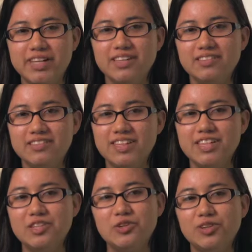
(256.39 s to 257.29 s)
in and
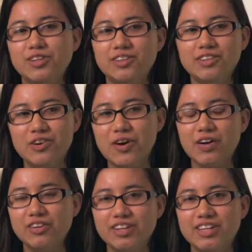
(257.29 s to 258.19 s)
then you'll go
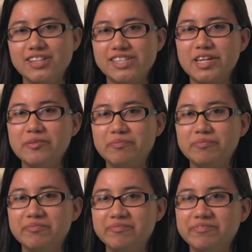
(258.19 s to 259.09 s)
out looking the same.
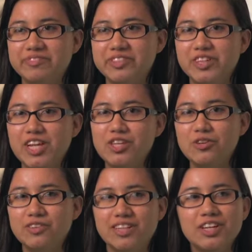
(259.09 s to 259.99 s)
So
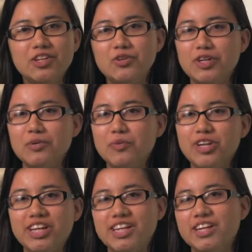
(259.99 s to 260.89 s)
you could do it in the
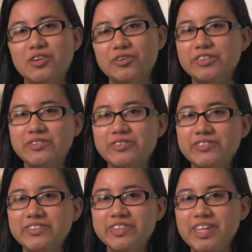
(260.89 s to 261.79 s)
morning and then go to
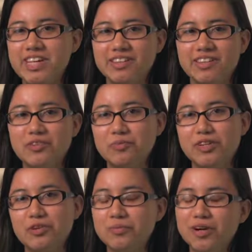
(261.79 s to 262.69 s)
school and there would be
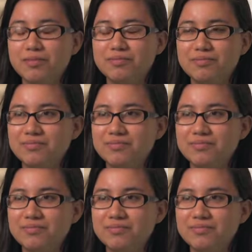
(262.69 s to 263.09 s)
no problem.